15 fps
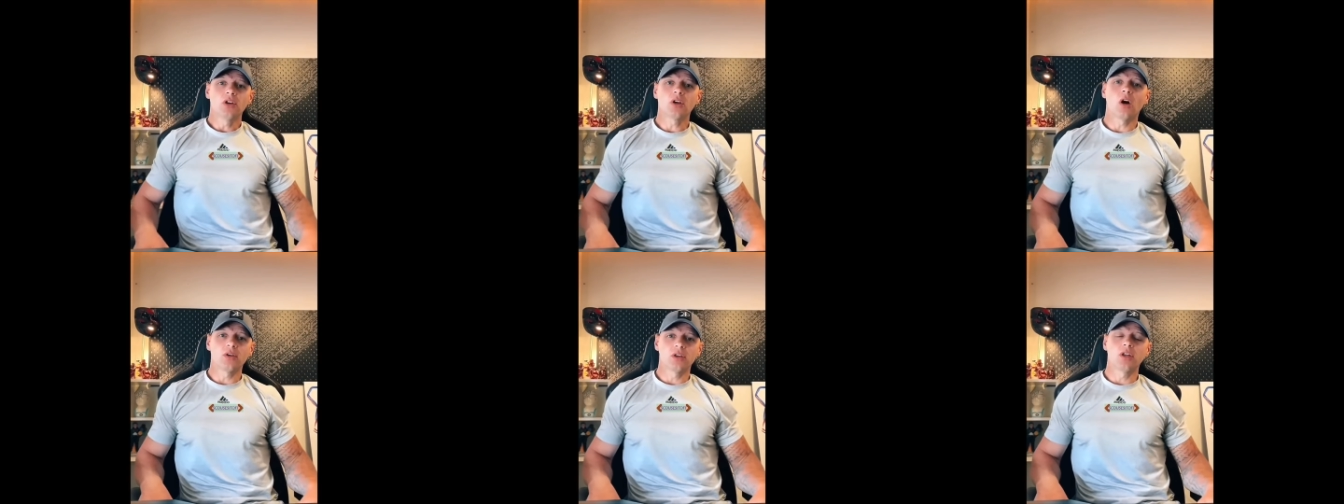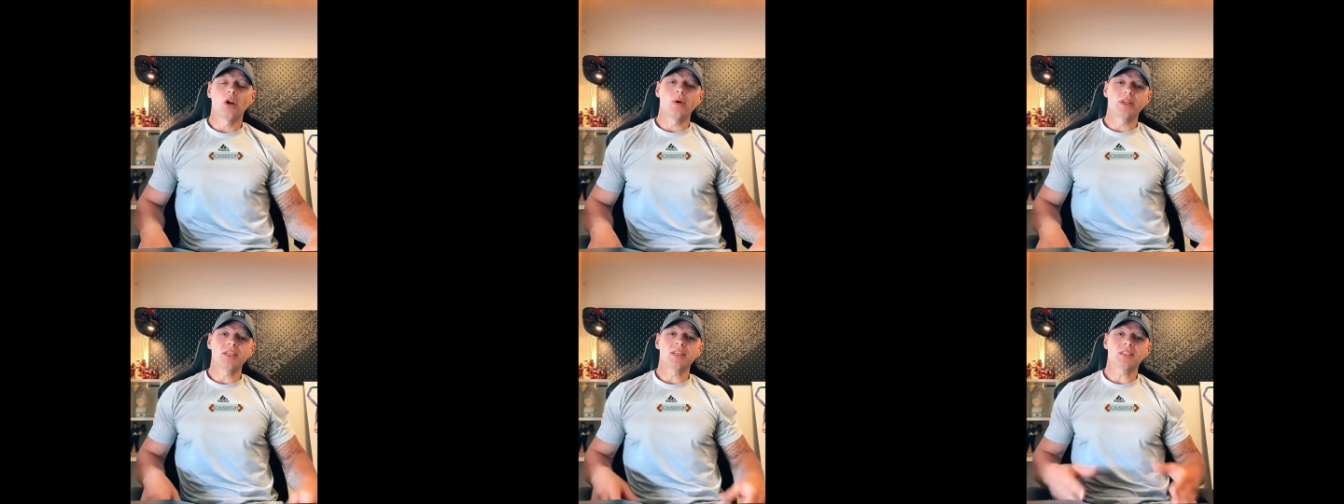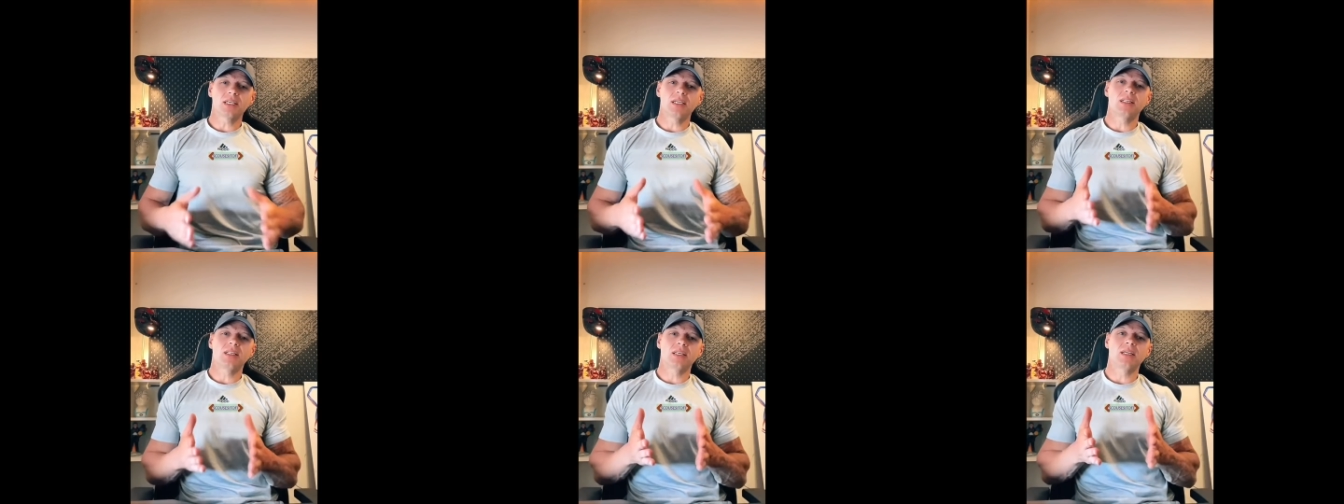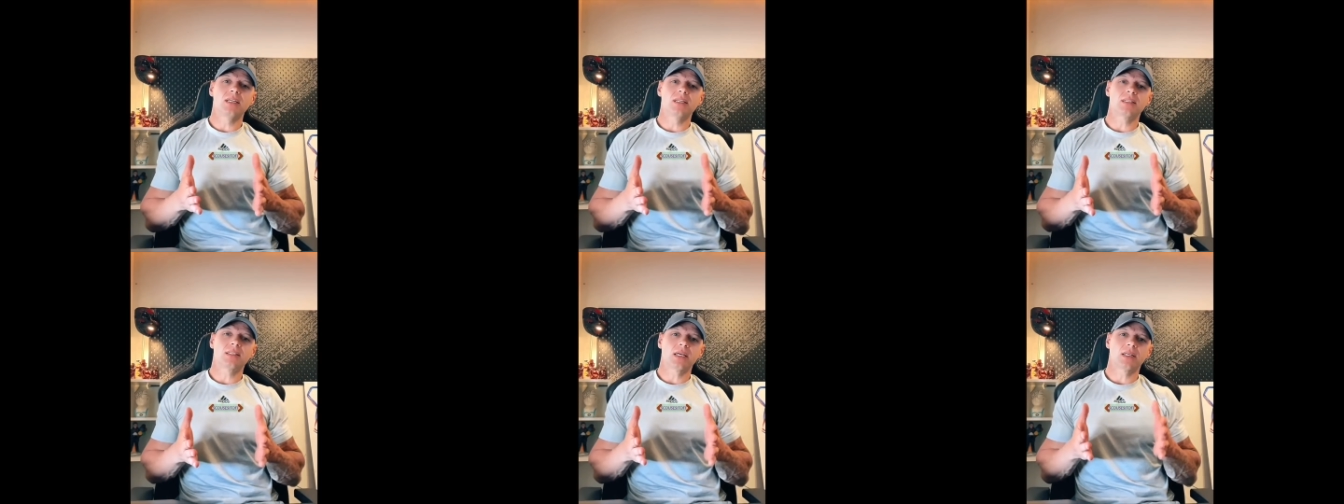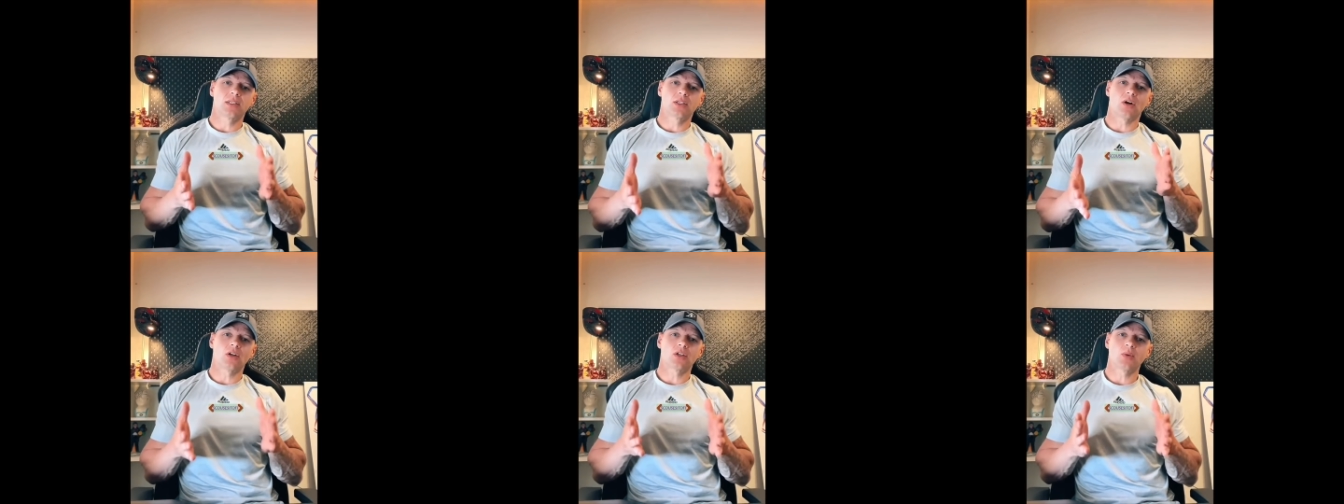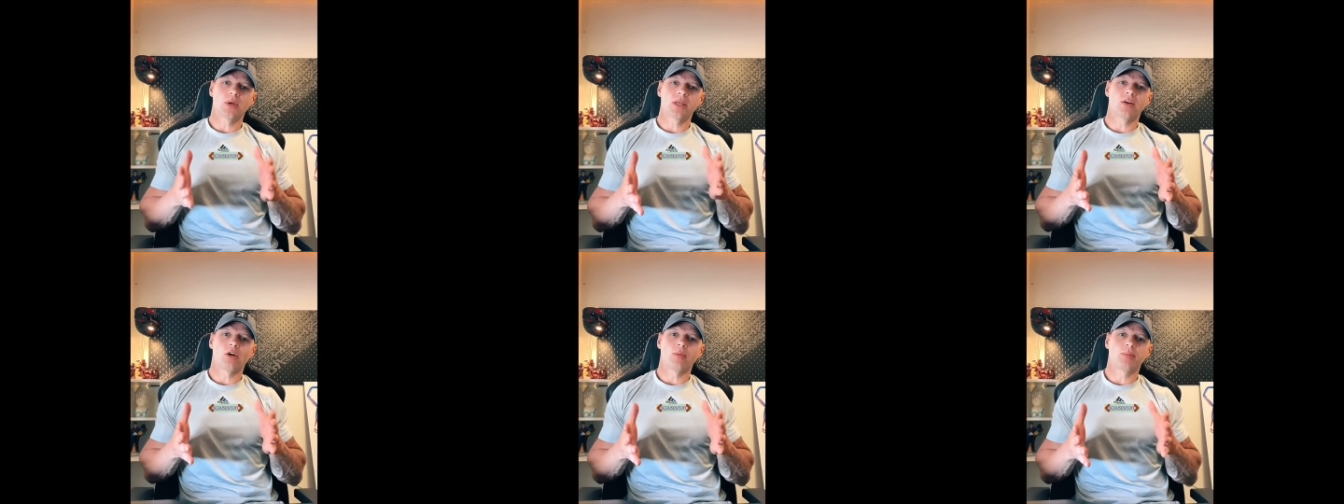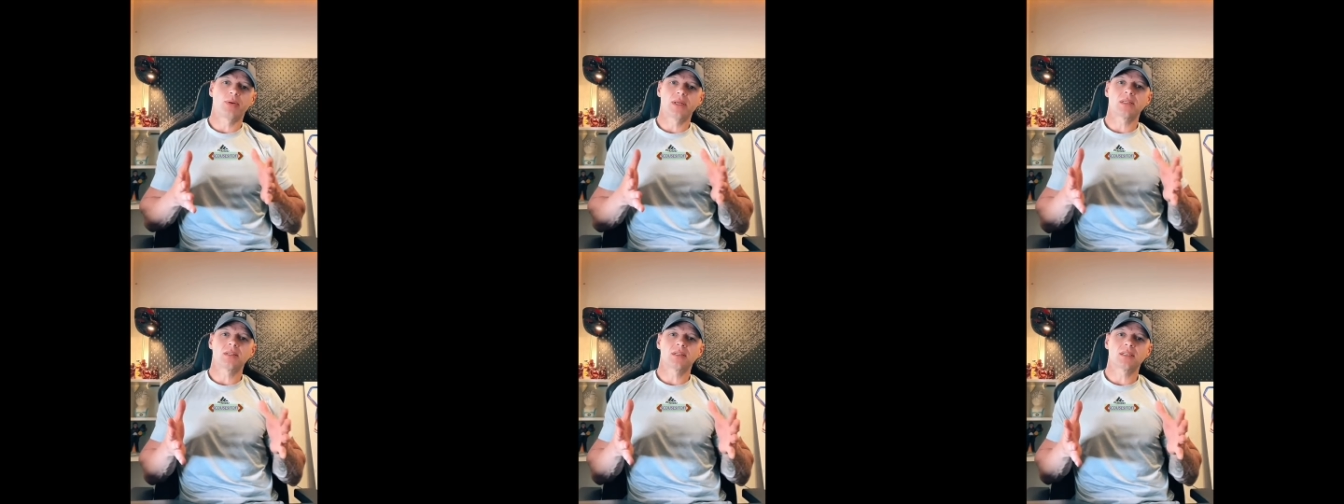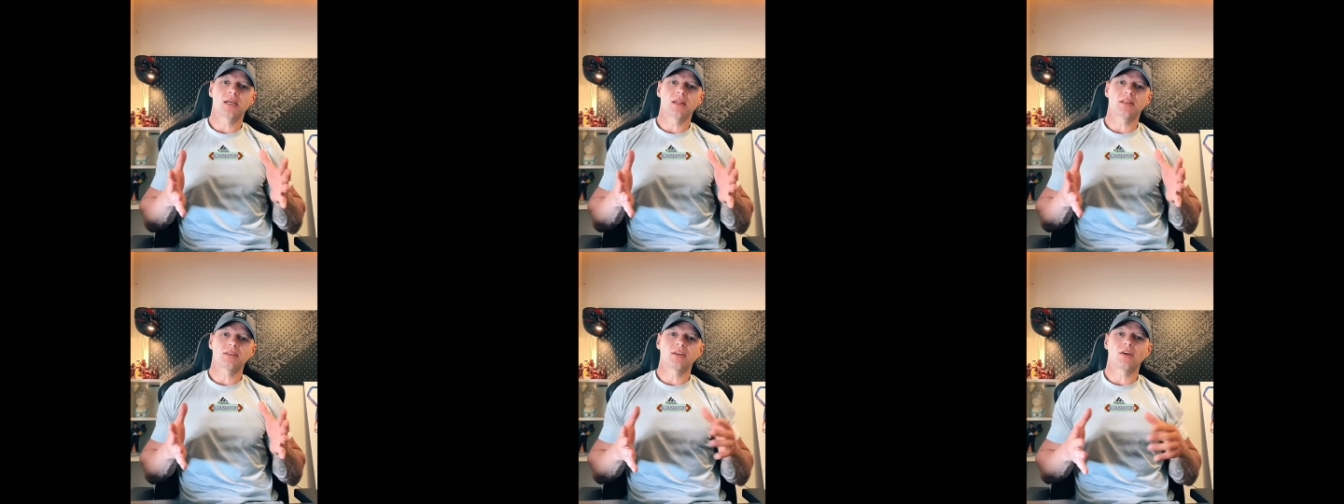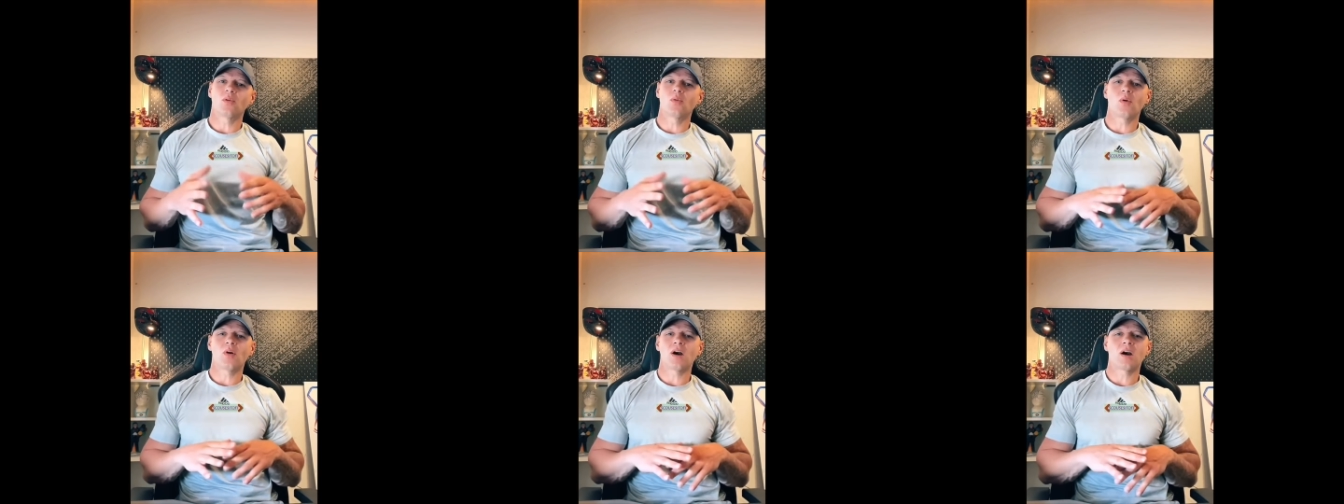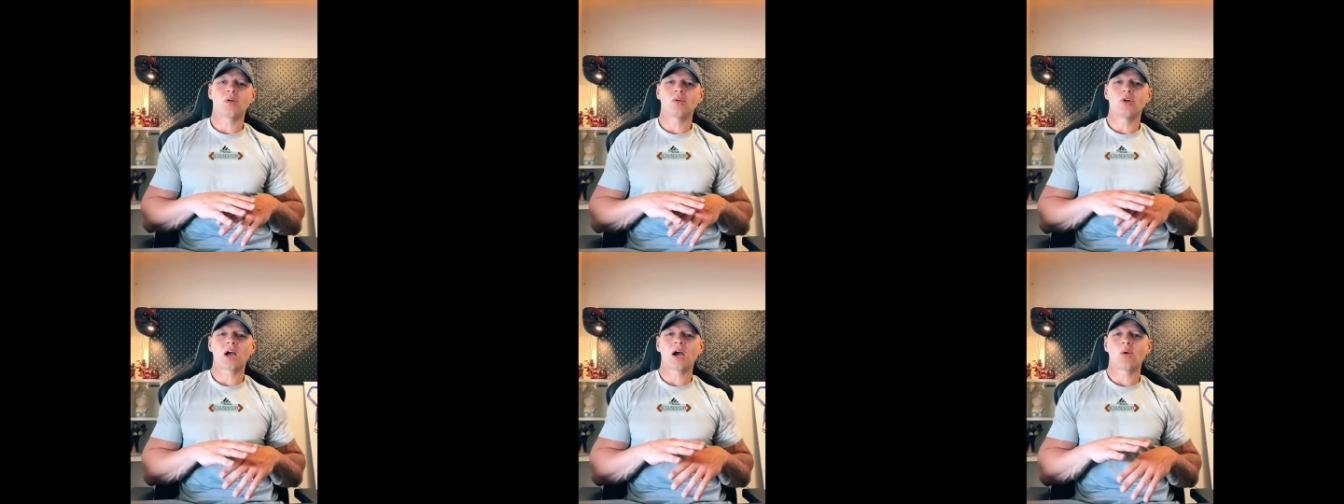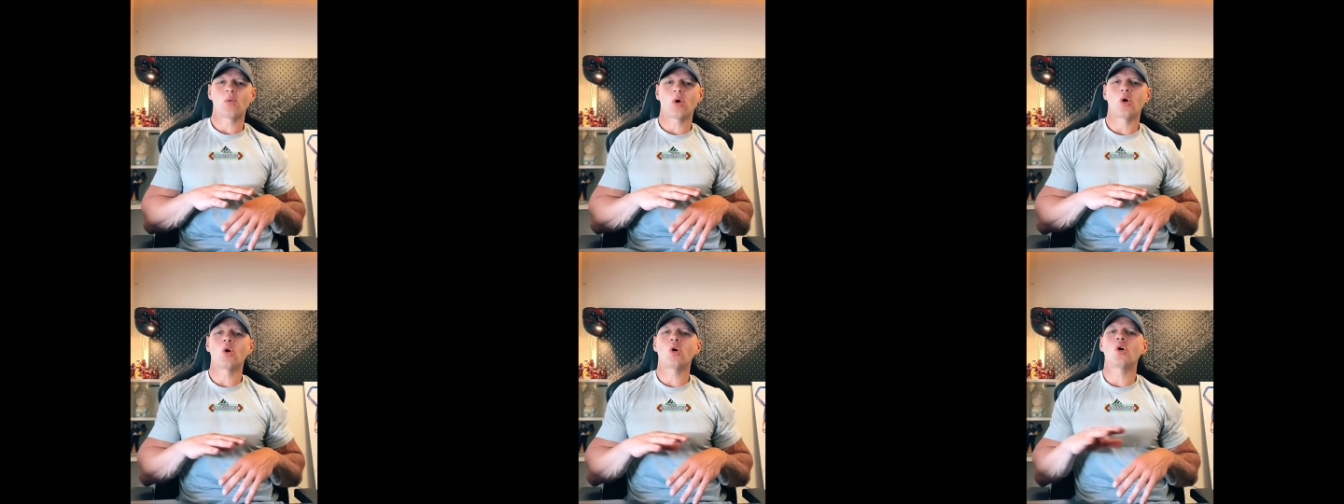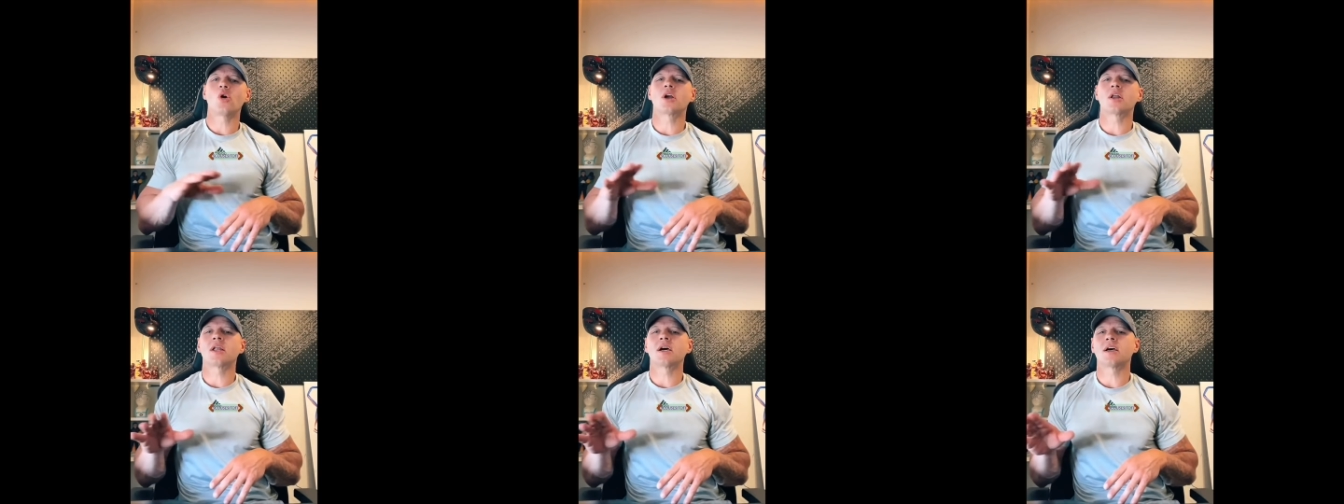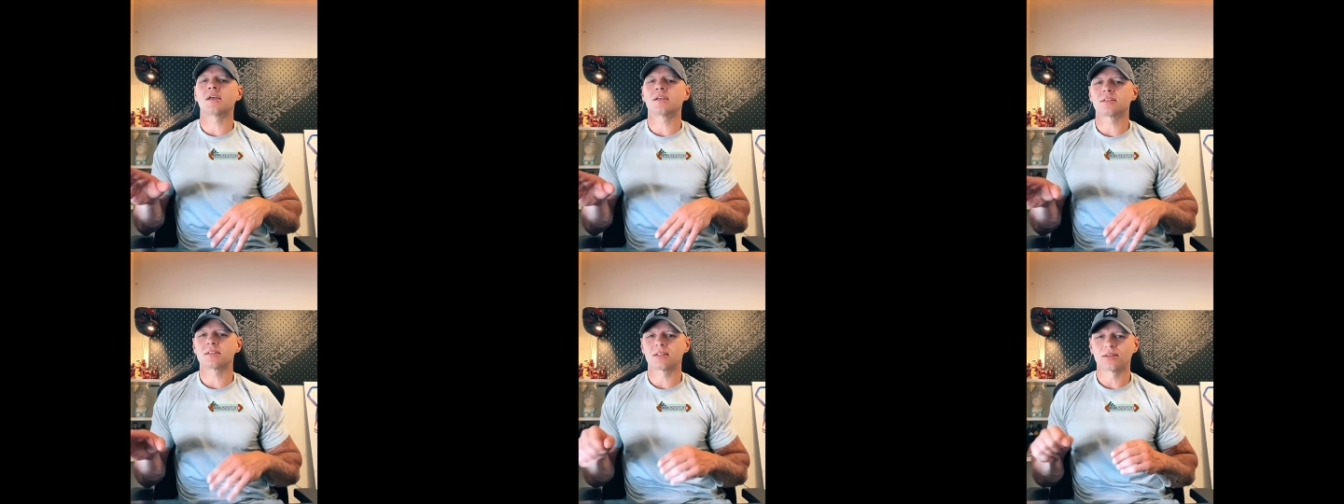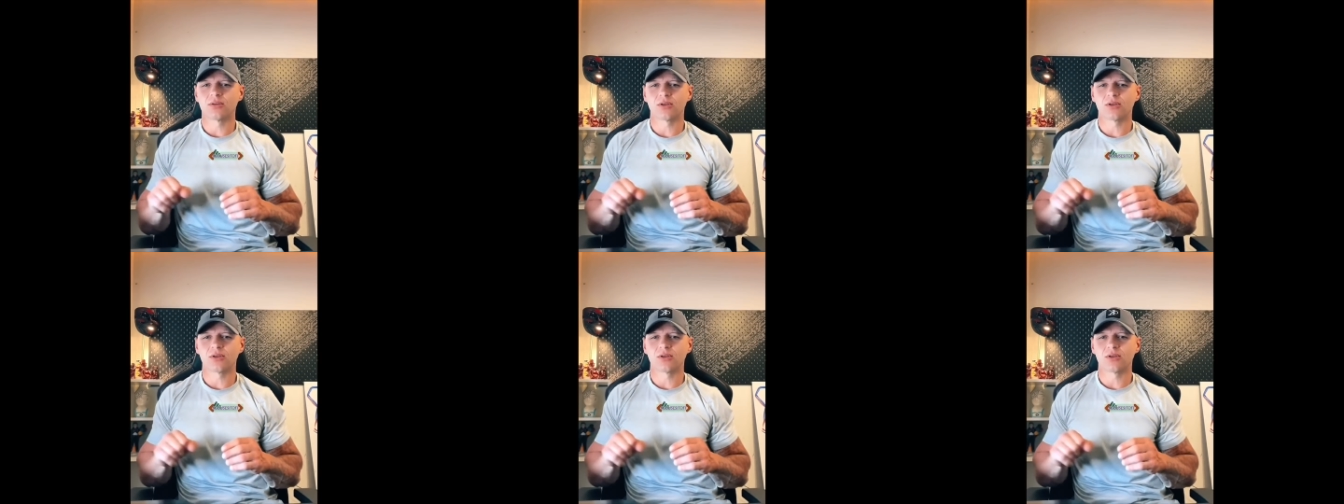You know when you see these TikToks where you got prison cells and you go, wow, look how organised,